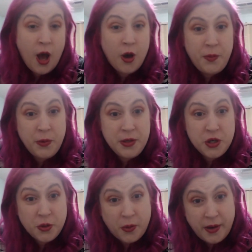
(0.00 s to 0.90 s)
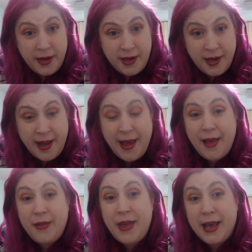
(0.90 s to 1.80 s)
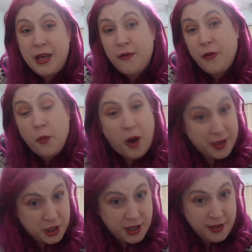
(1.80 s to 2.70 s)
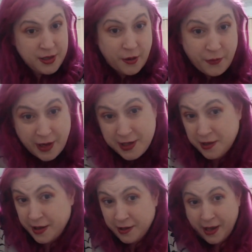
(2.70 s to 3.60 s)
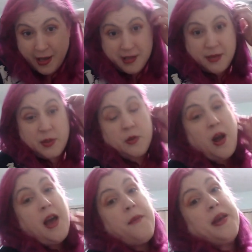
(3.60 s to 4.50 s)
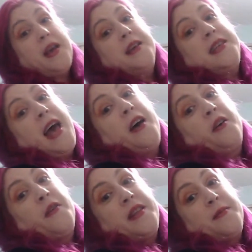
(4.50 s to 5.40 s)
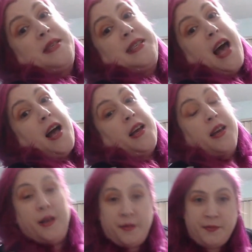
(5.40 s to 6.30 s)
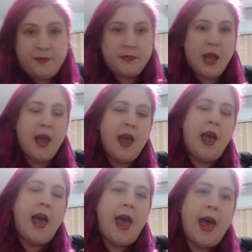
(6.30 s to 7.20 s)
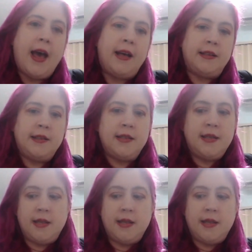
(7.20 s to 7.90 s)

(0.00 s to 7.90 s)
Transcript: hope you enjoyed. Thank you for watching. Don't forget to click like and subscribe because algorithms suck. And